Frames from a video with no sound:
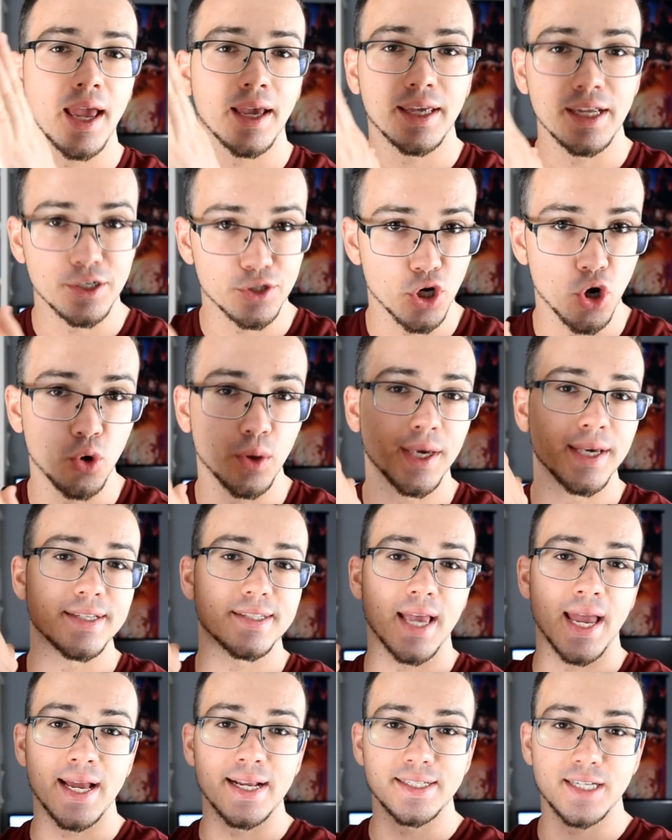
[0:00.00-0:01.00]

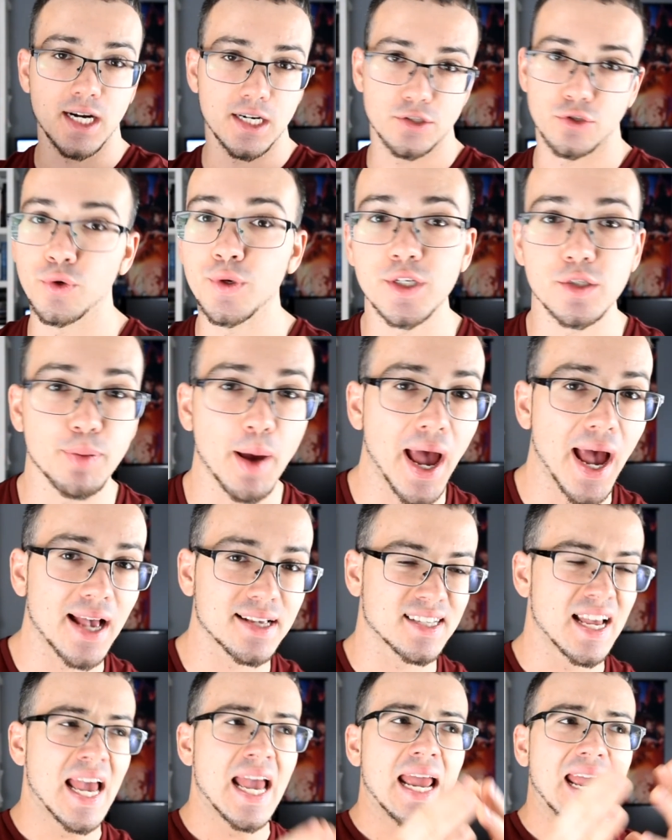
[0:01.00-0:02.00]
Gintoki's, and Takasugi's
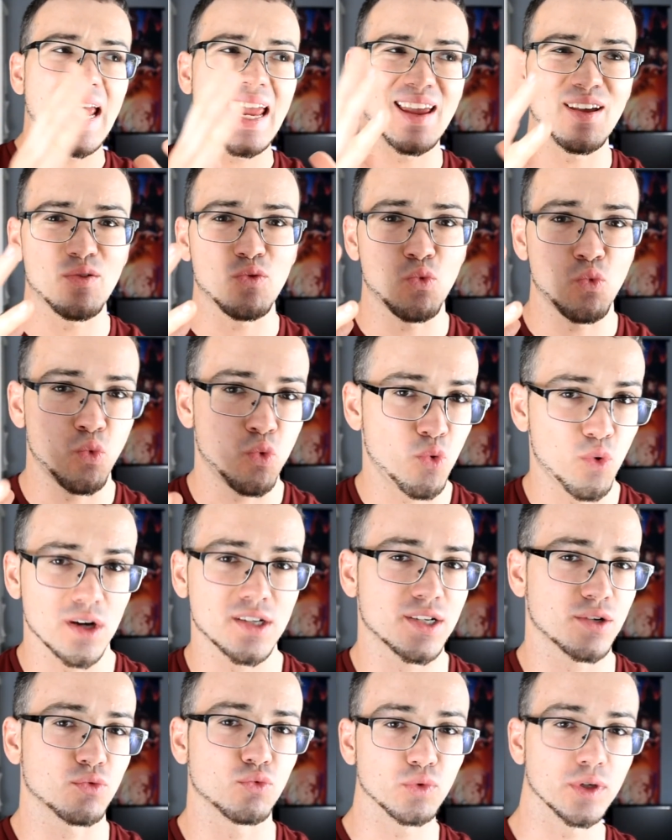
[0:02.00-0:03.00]
past, it
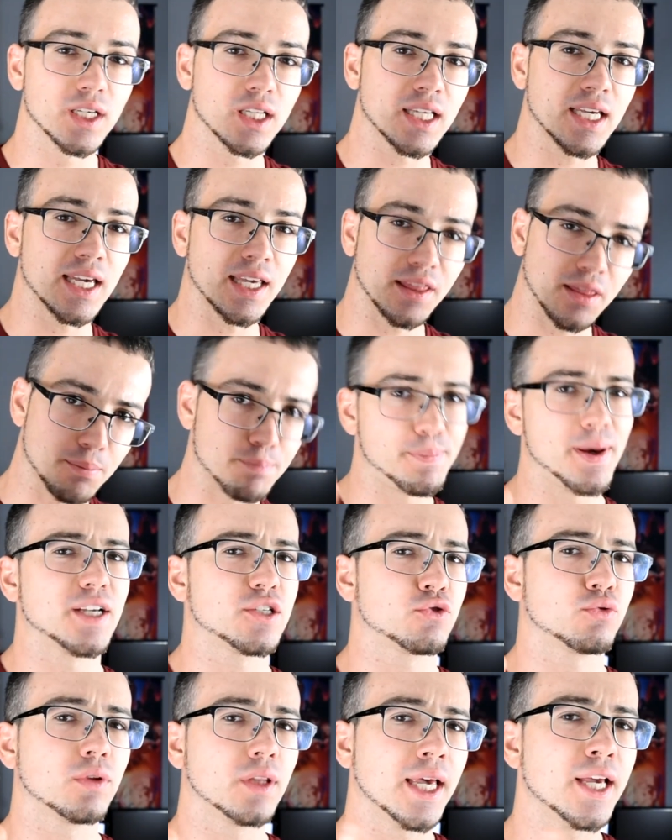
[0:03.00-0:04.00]
wasn't really the
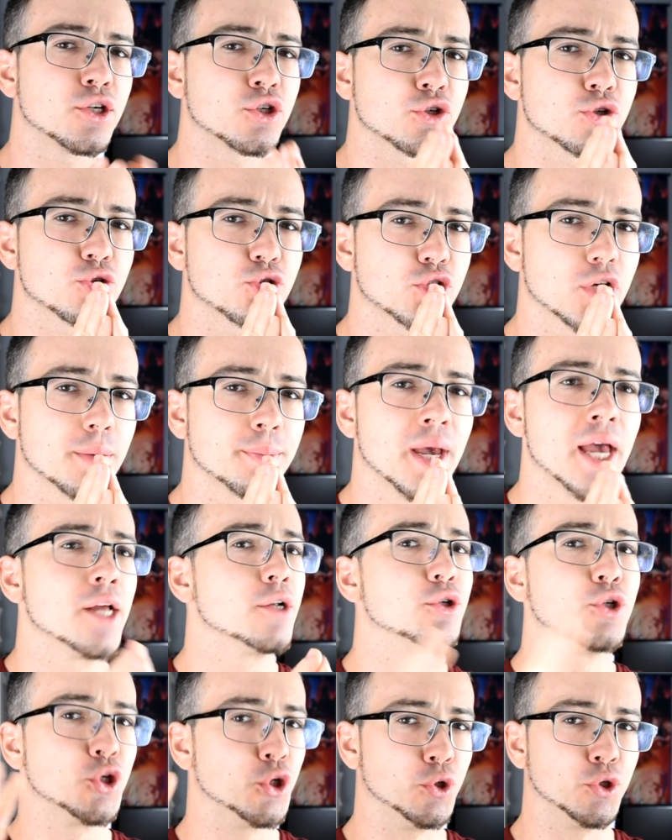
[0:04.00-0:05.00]
best relationship
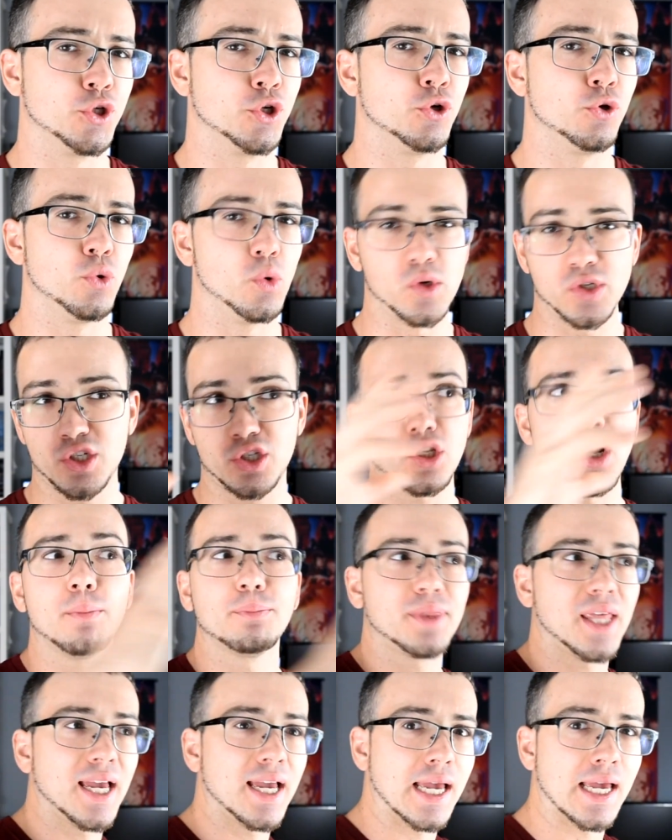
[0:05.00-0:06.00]
due to
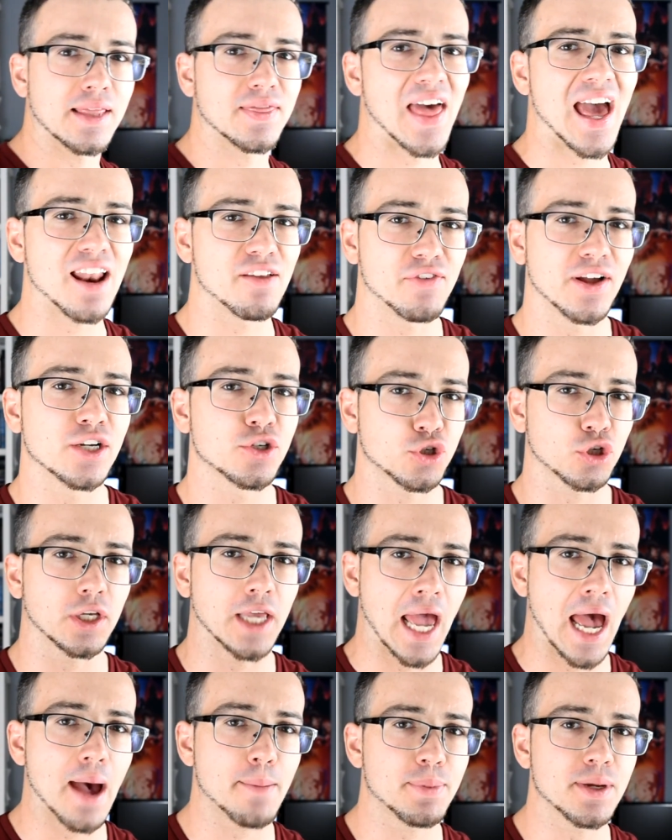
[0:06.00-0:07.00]
something that eventually
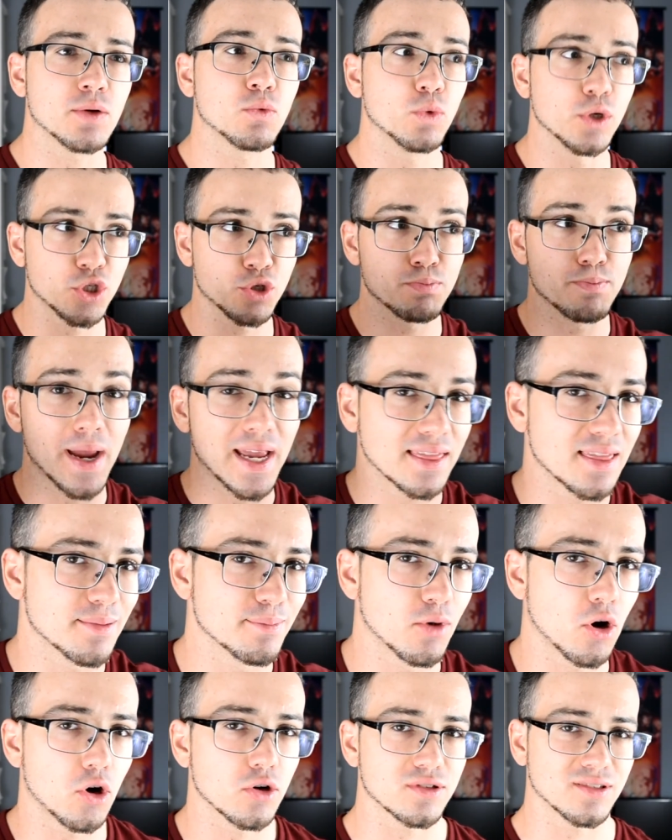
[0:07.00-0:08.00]
happened which made
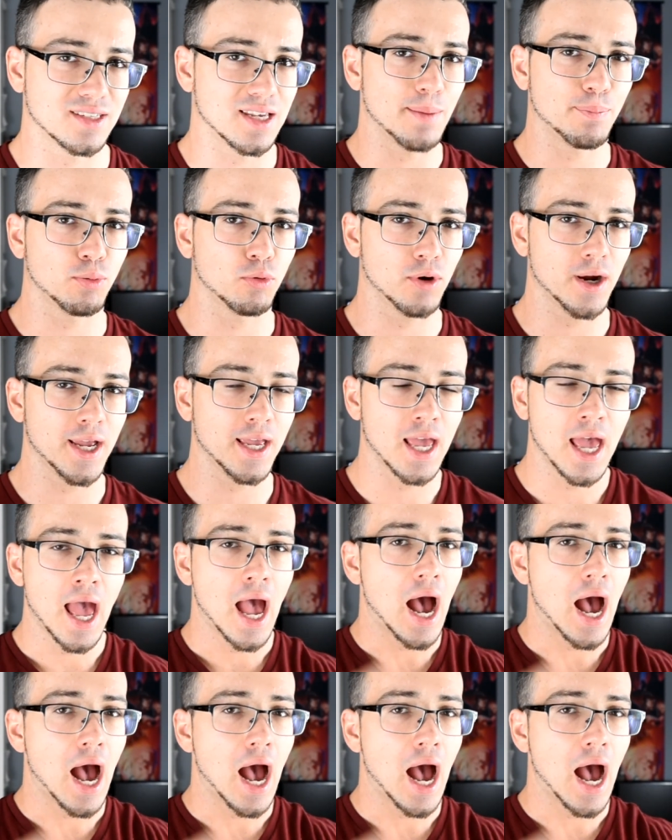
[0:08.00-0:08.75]
them all separate.